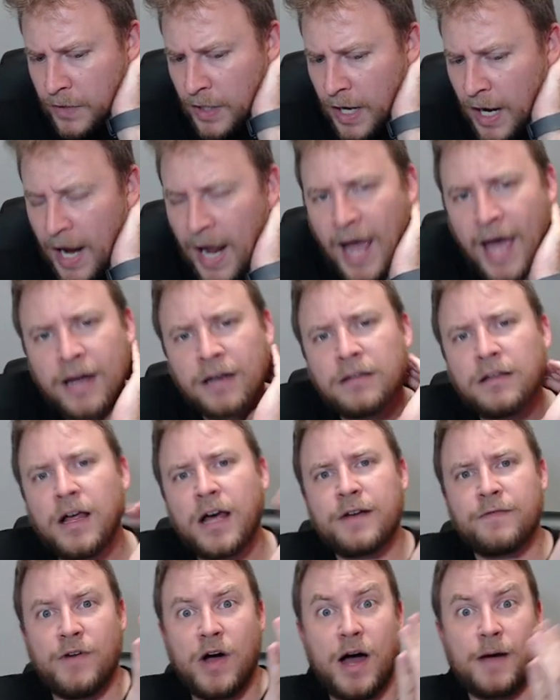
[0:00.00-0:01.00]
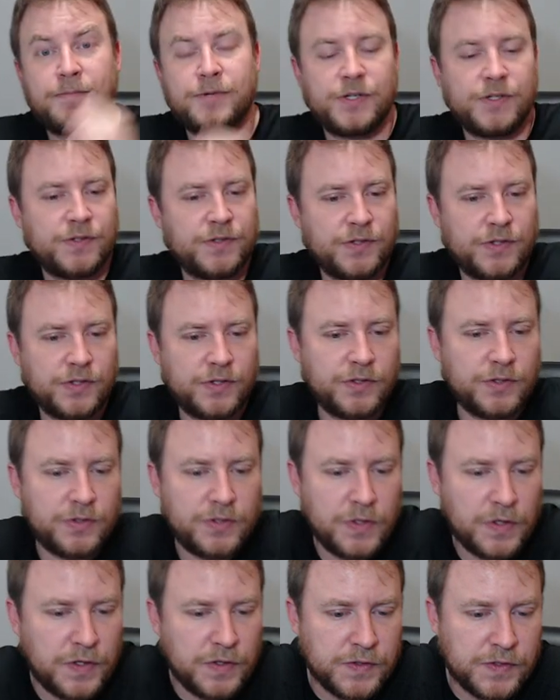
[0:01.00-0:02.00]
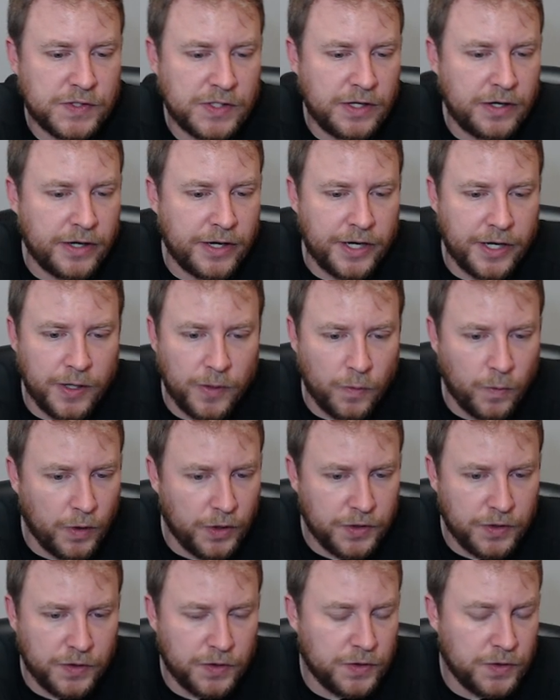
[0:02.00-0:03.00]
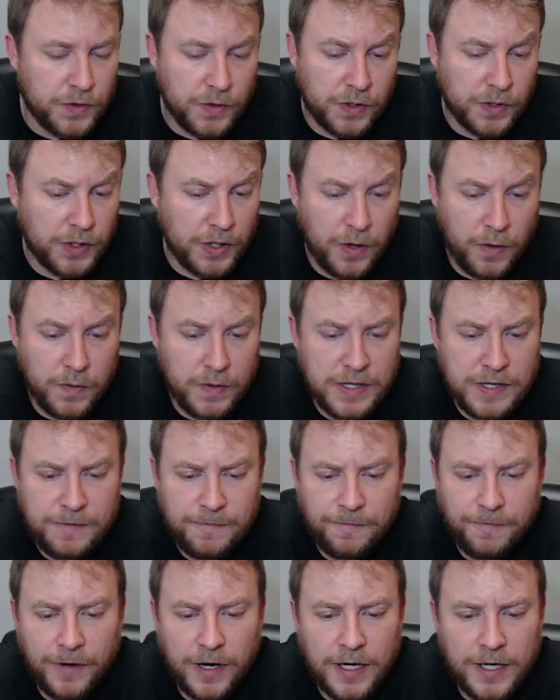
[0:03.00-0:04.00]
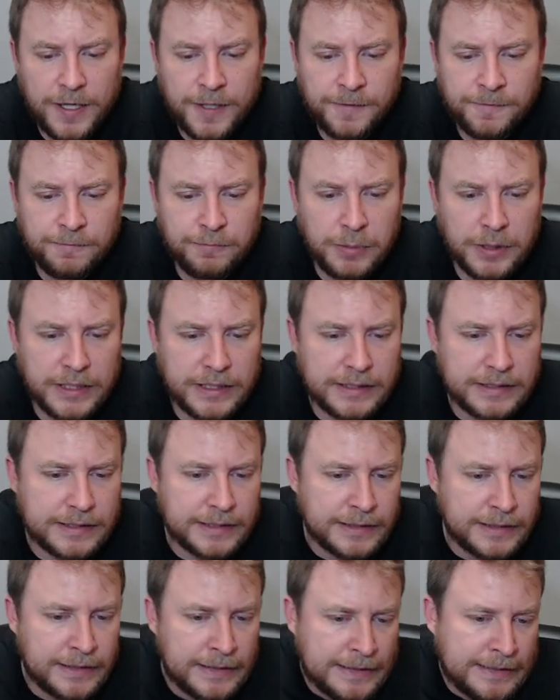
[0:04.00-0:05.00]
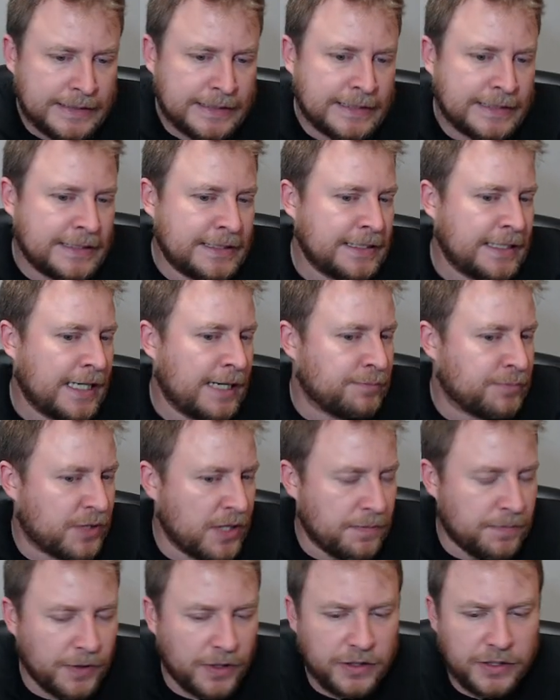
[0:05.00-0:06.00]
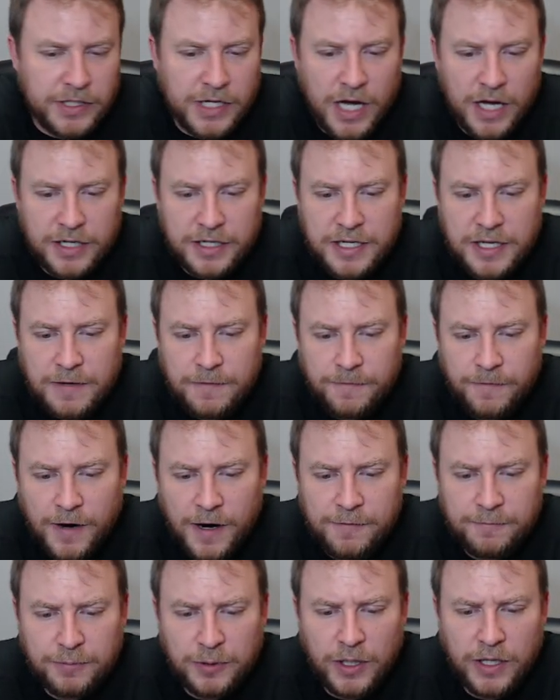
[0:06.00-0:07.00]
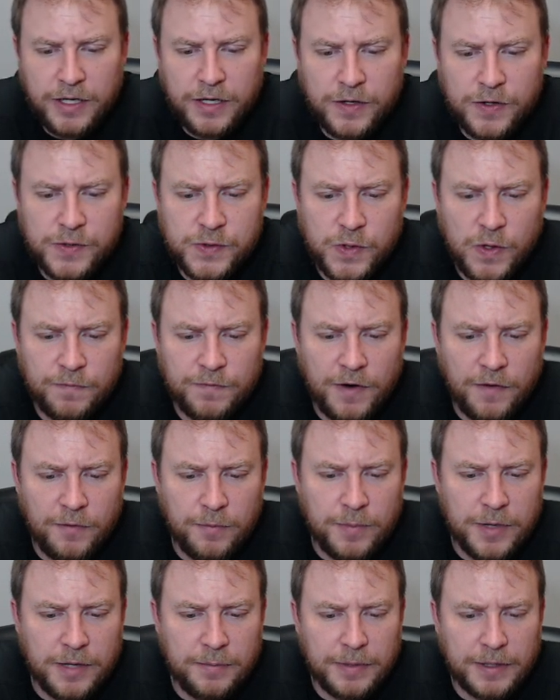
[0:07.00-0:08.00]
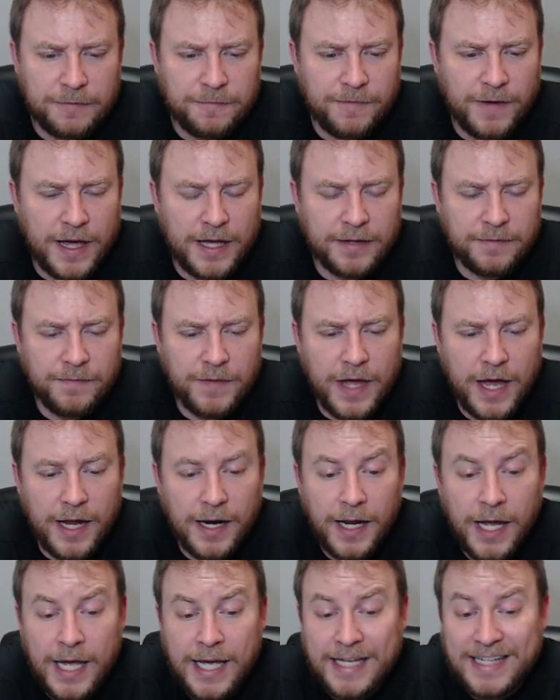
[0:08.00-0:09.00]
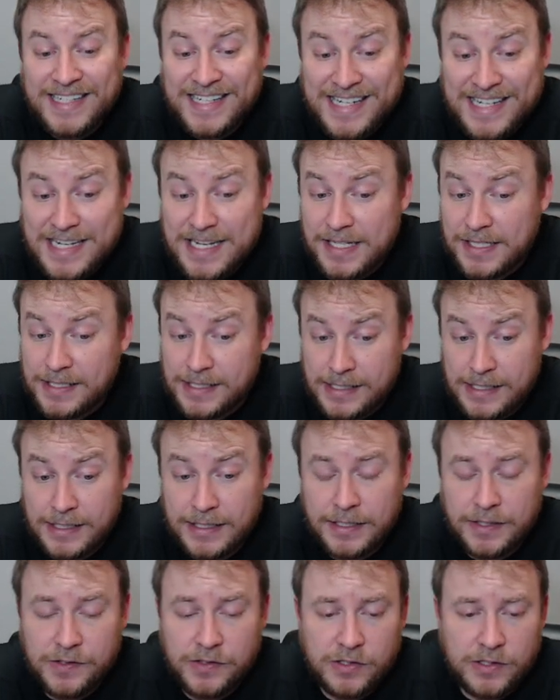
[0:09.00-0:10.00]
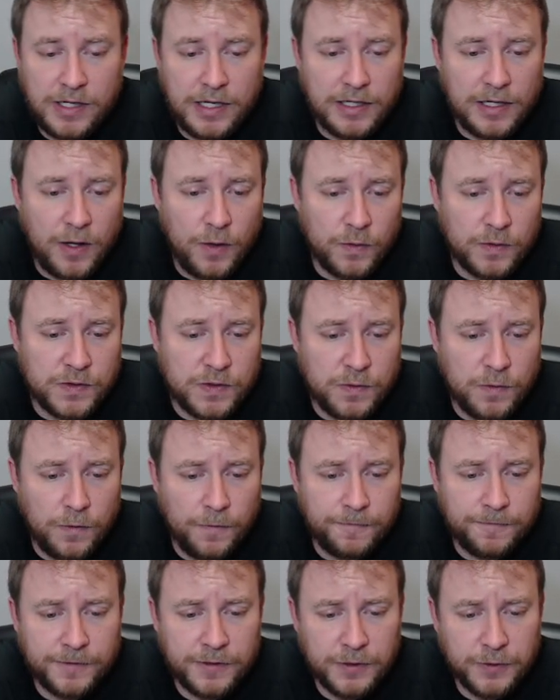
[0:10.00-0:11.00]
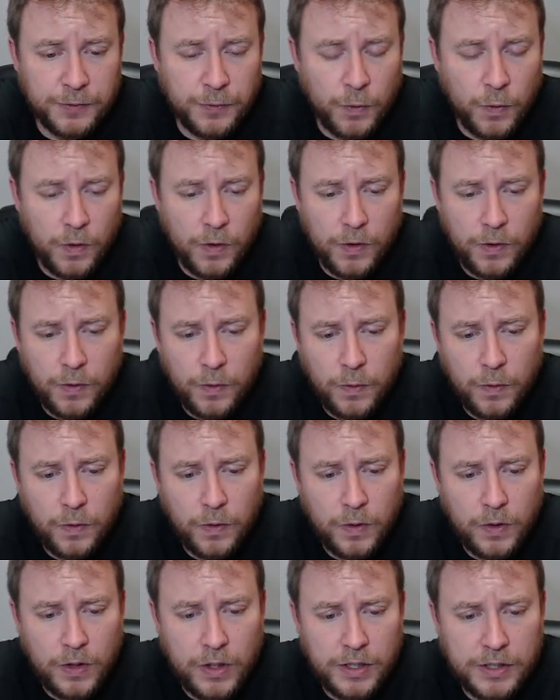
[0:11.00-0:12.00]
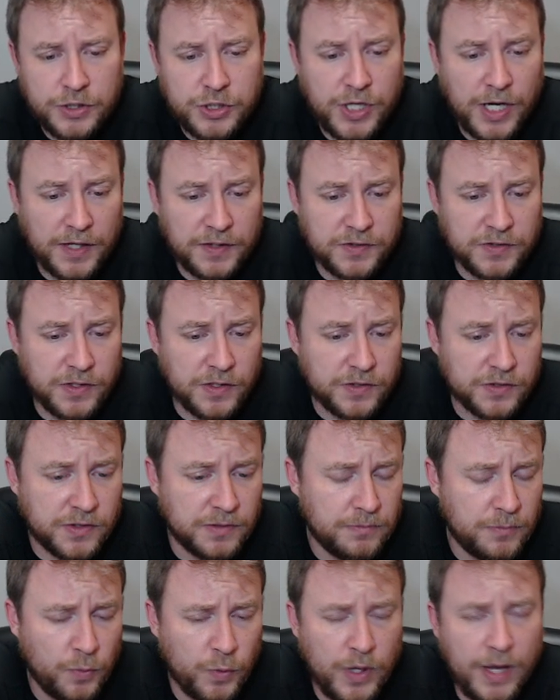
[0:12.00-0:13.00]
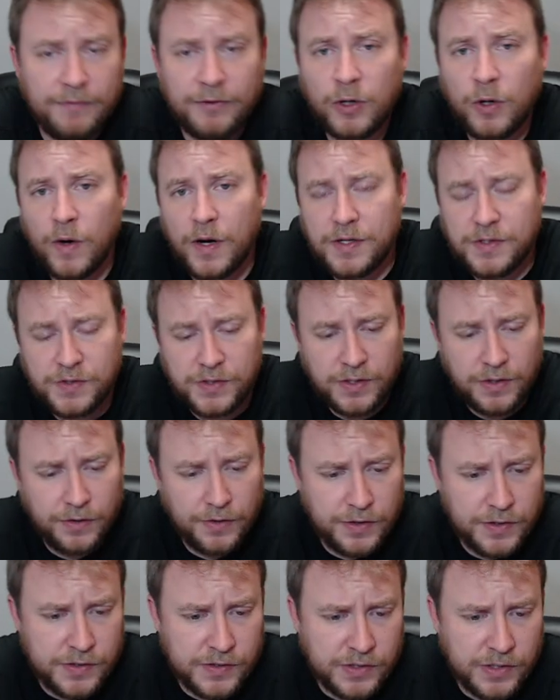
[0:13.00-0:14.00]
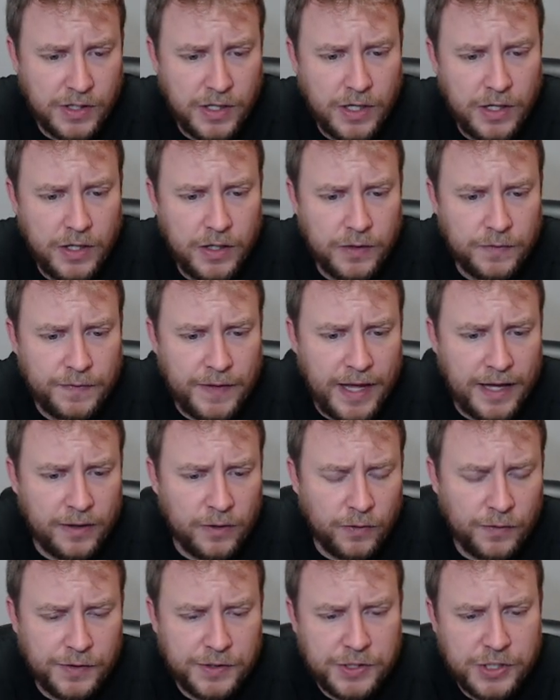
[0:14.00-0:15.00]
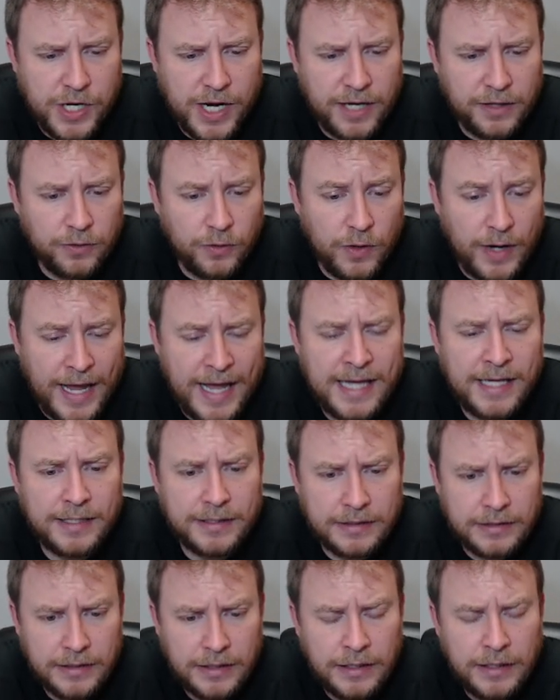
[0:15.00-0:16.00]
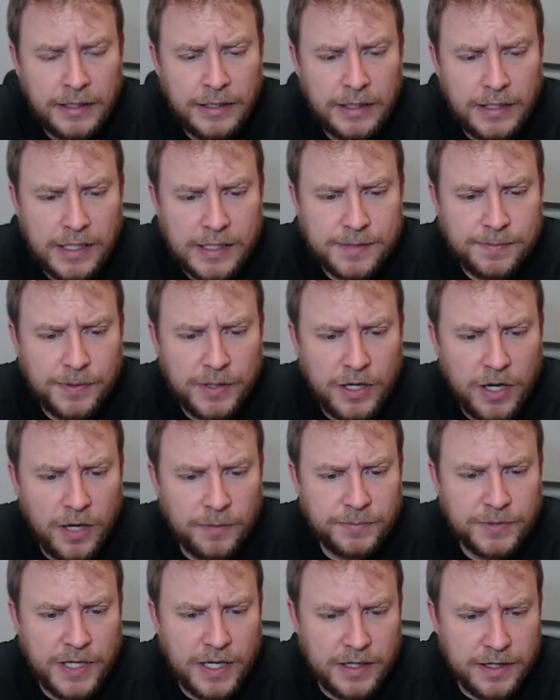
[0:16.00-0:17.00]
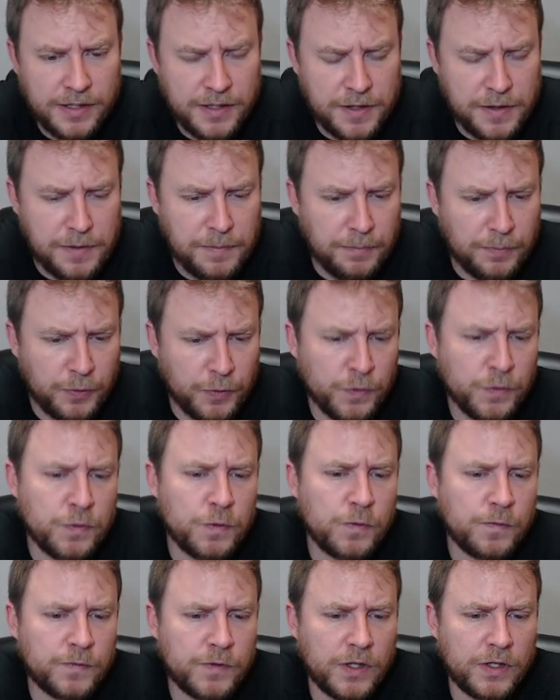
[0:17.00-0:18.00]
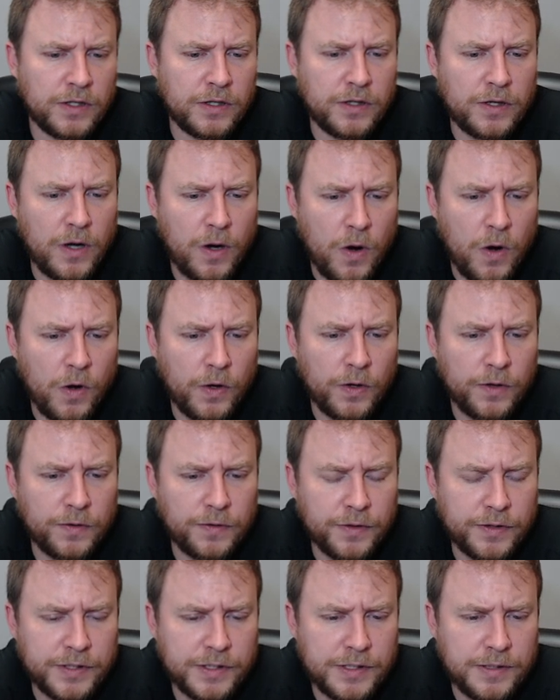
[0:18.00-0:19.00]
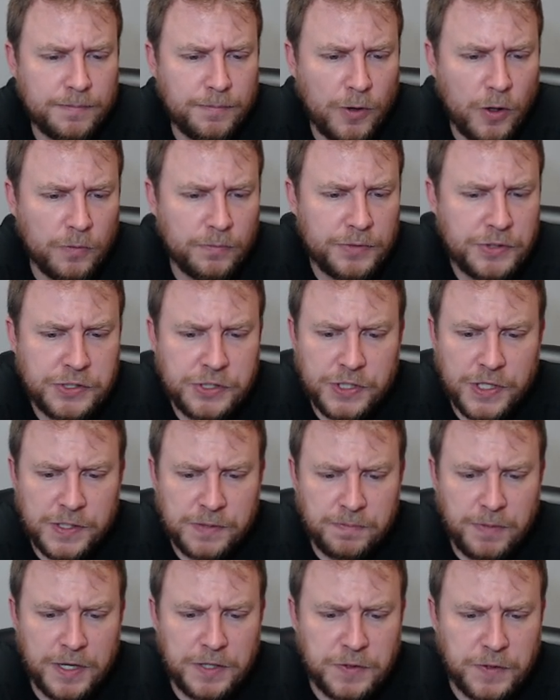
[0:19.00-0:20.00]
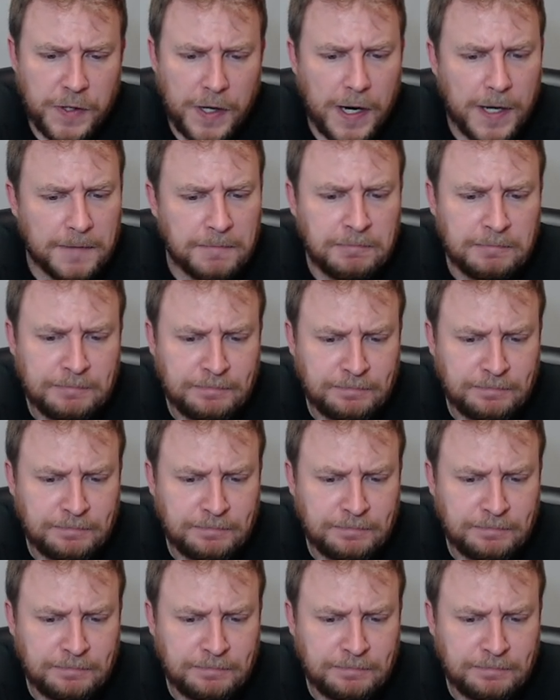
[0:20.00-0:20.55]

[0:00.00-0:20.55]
I had a lot of options to consider here where you, you can go e5, but I'm typically not an e5 player, so I've never been a big fan of that. d6 can go into a door or a check system. We have a great series that on the channel, and it's been updated and improved on the Palm Beach Chess Patreon.